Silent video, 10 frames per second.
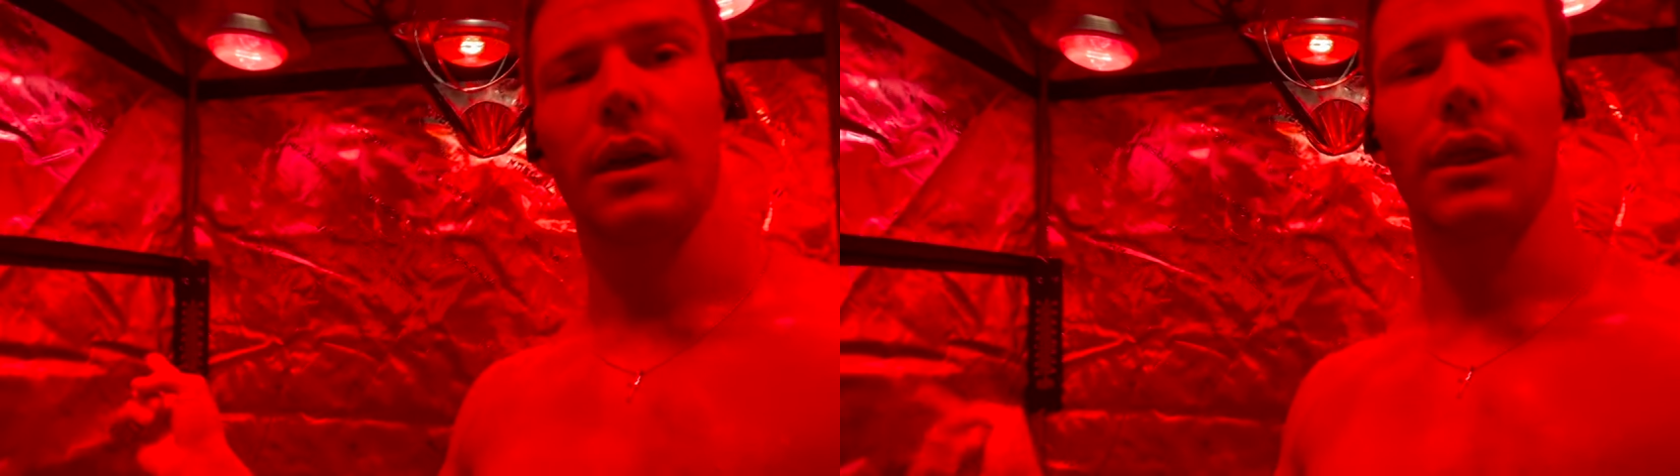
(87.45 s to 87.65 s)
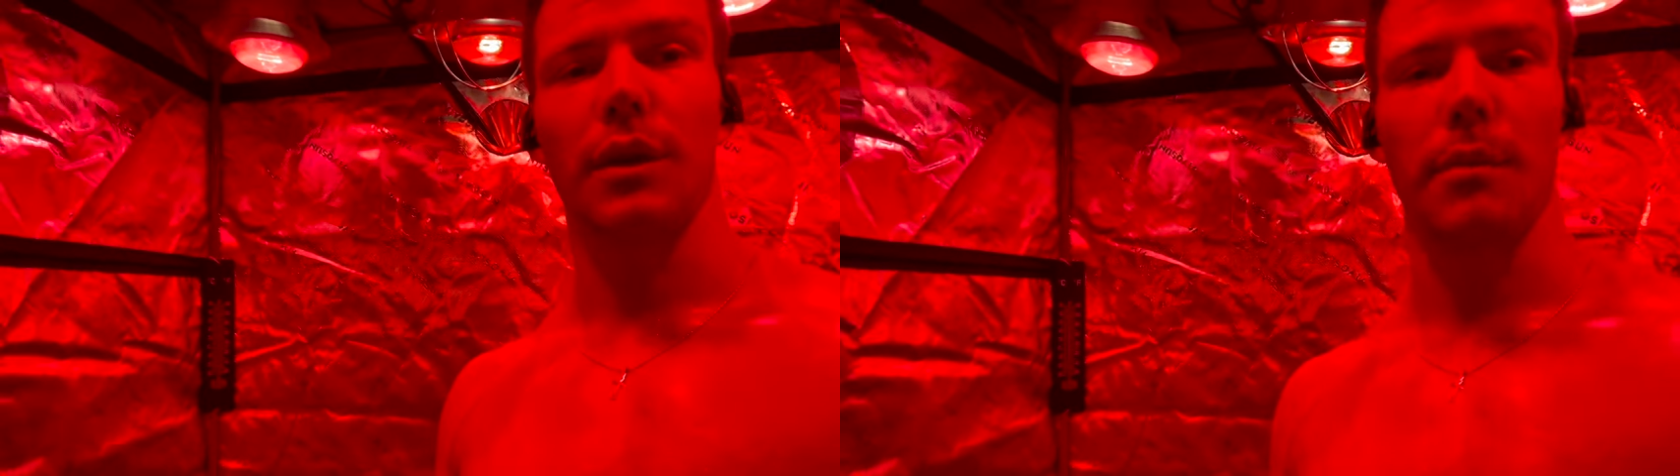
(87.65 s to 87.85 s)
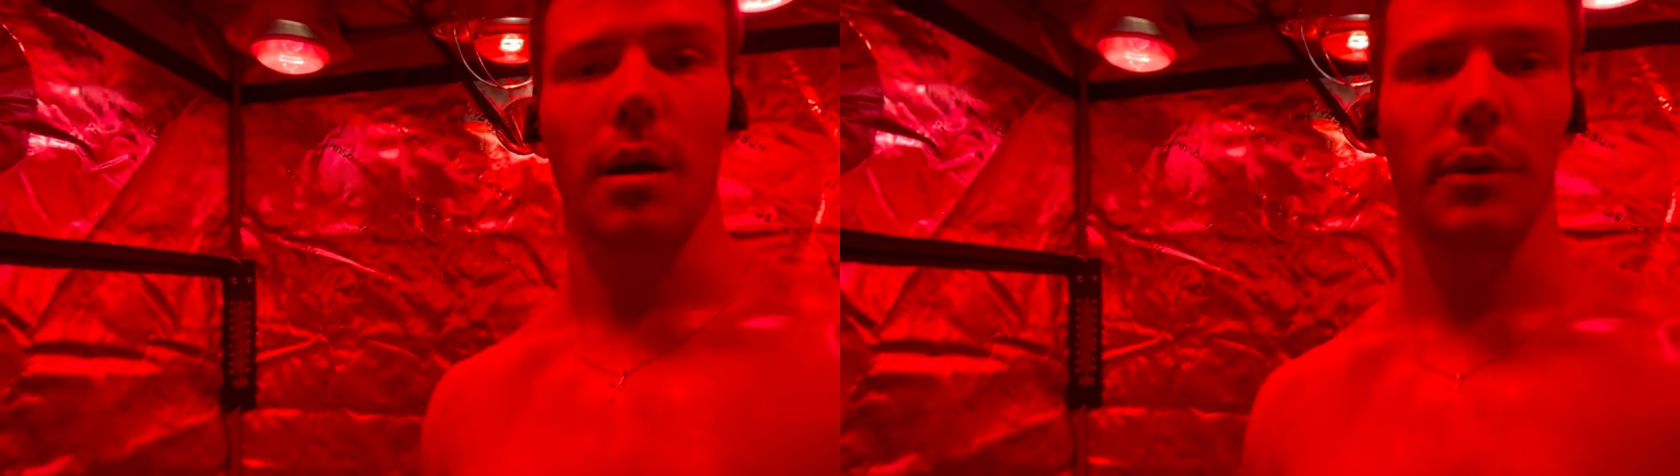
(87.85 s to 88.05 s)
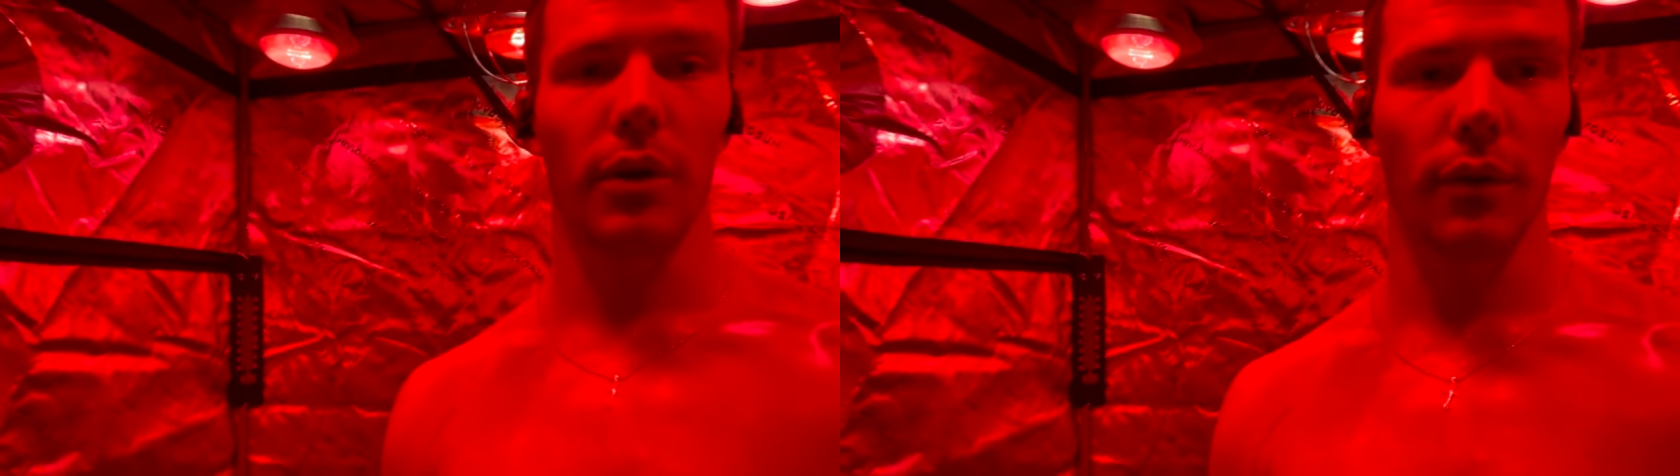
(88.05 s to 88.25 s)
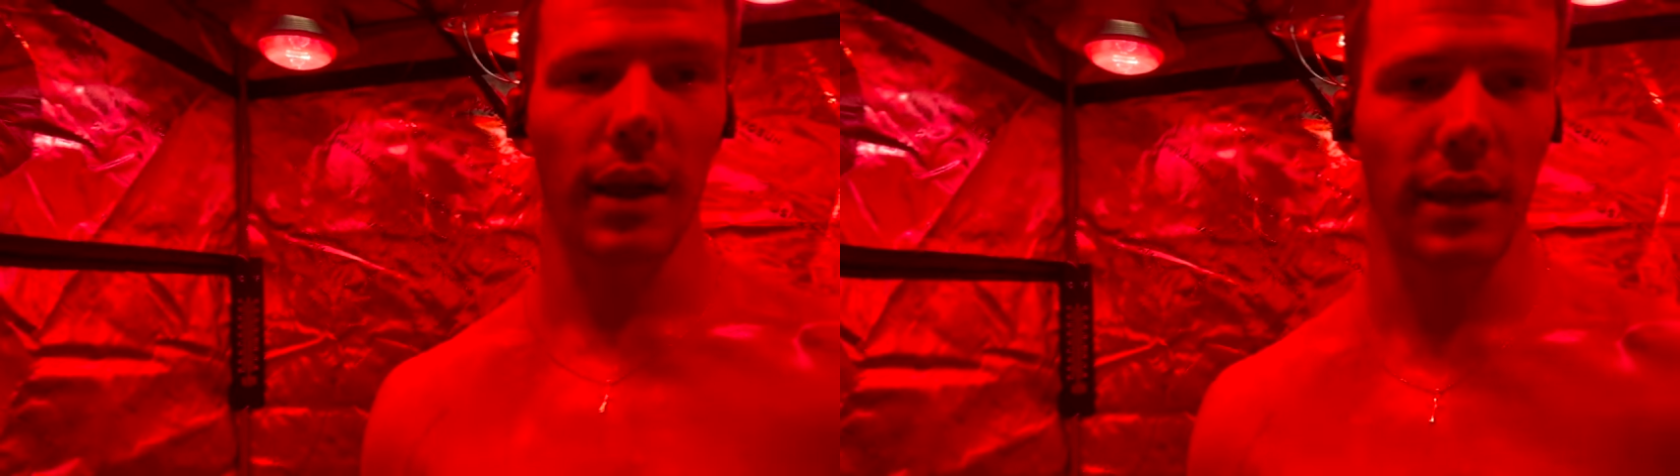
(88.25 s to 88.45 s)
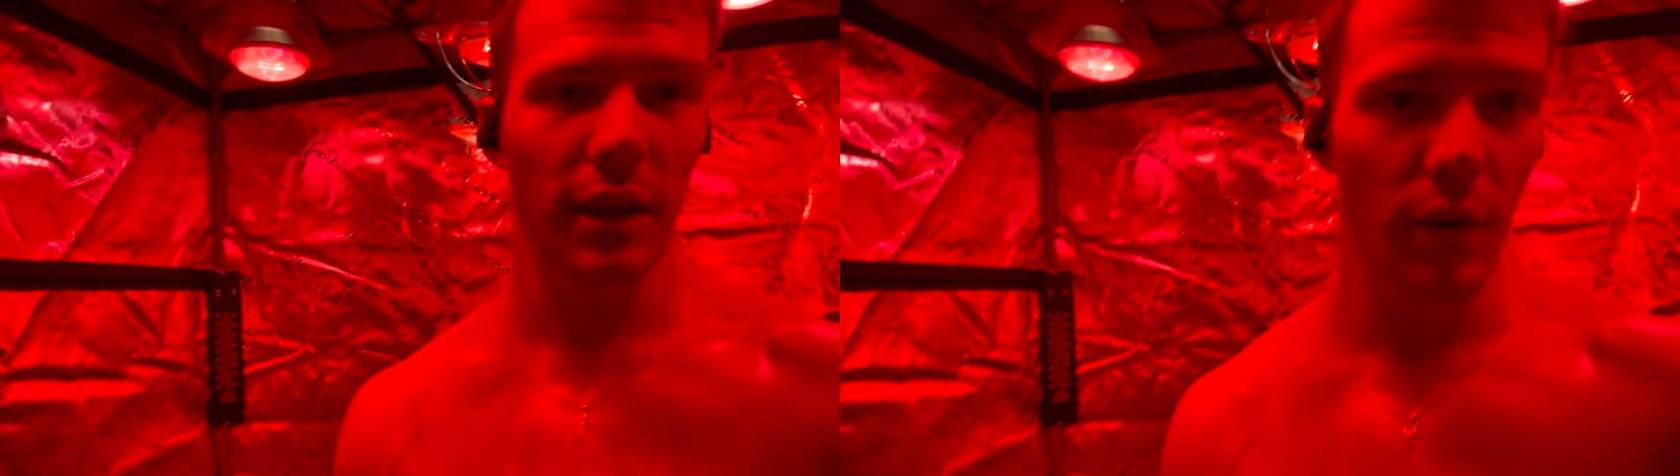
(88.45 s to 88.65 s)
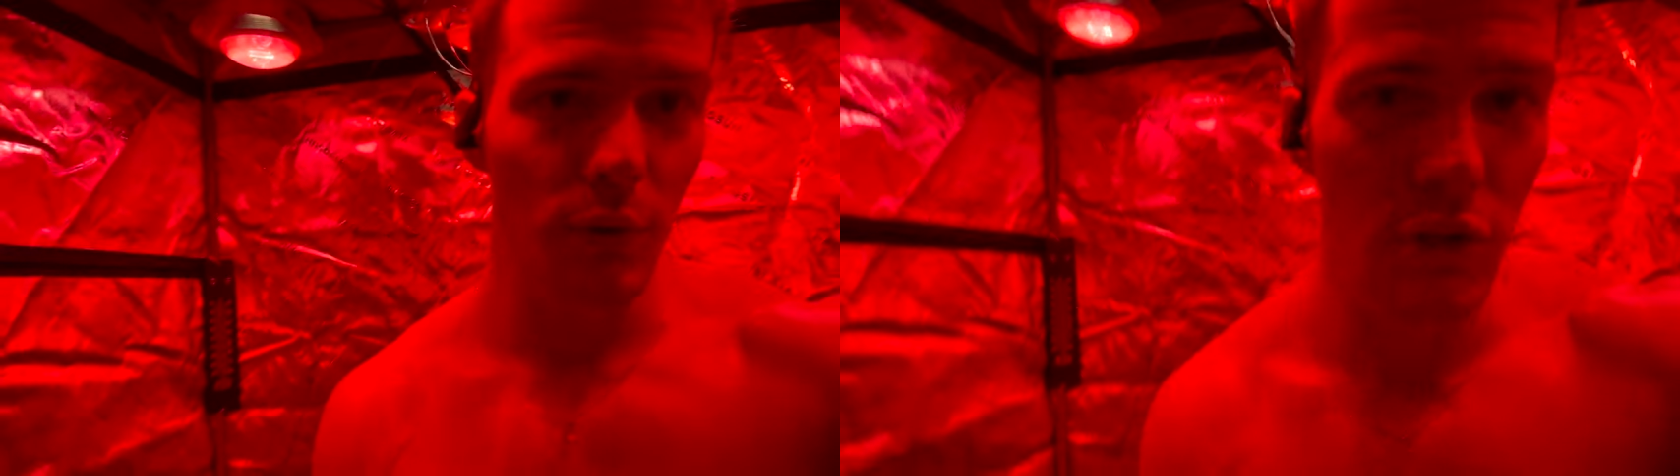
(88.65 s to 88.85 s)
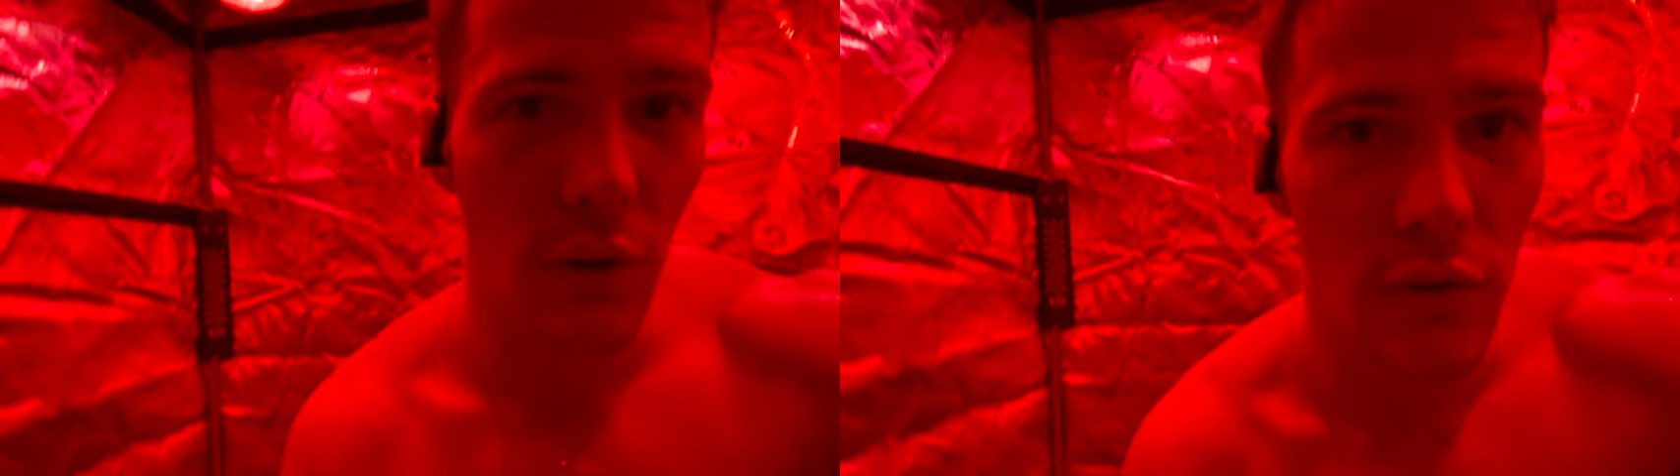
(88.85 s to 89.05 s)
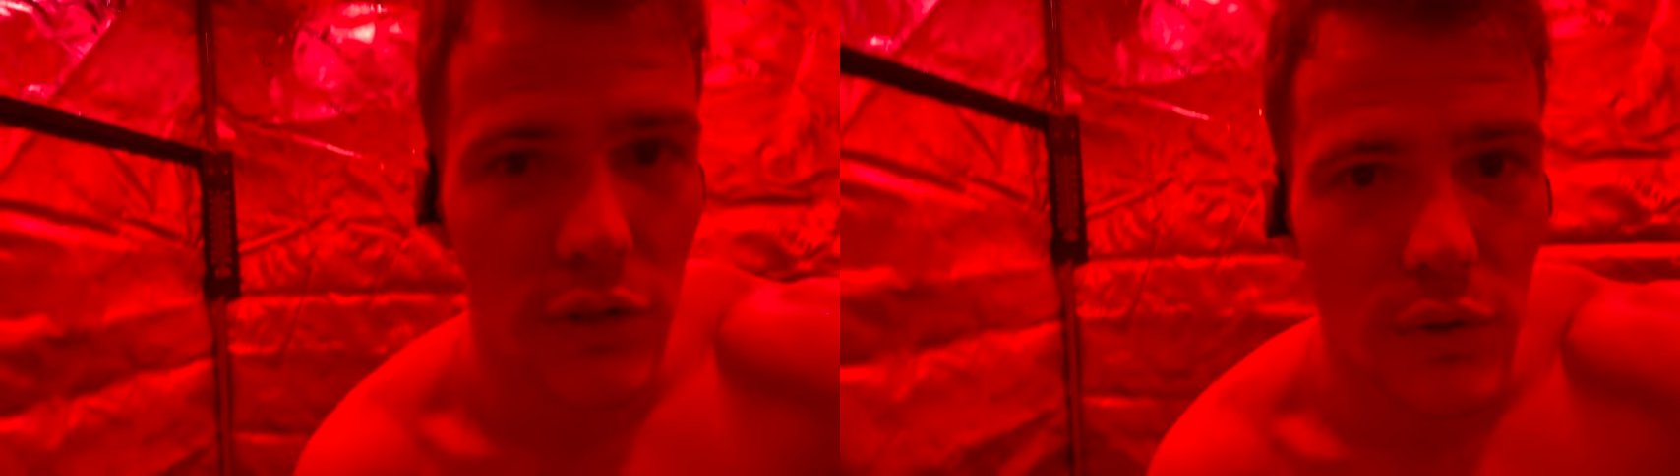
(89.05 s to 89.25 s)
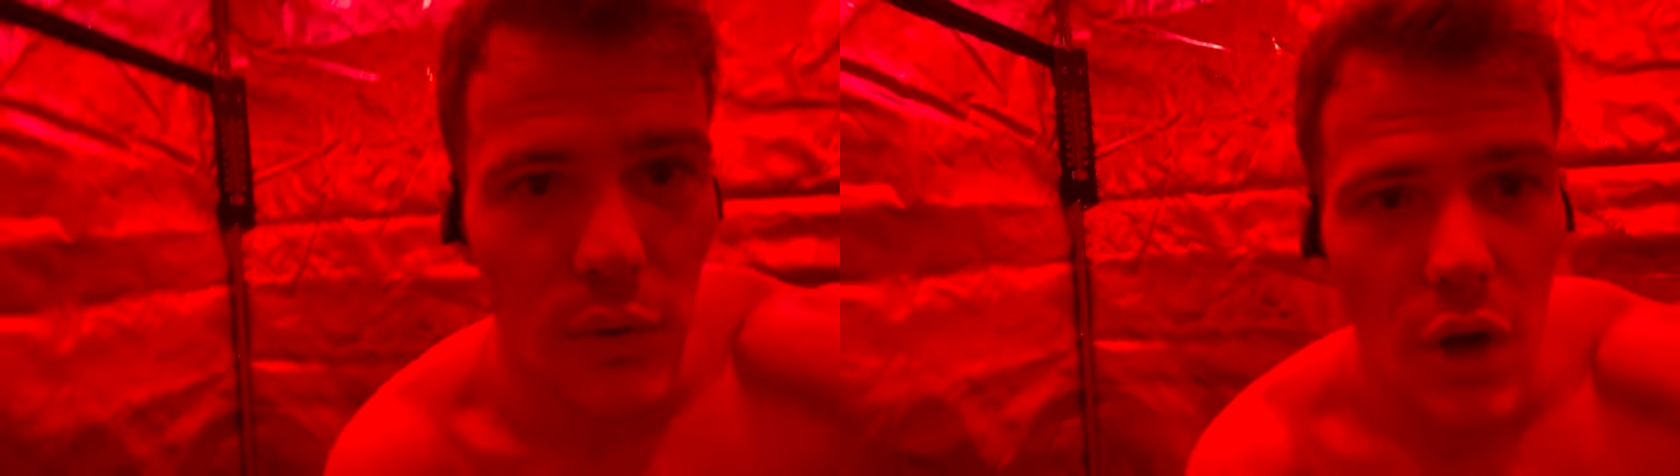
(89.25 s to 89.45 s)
thermometer right here, which goes to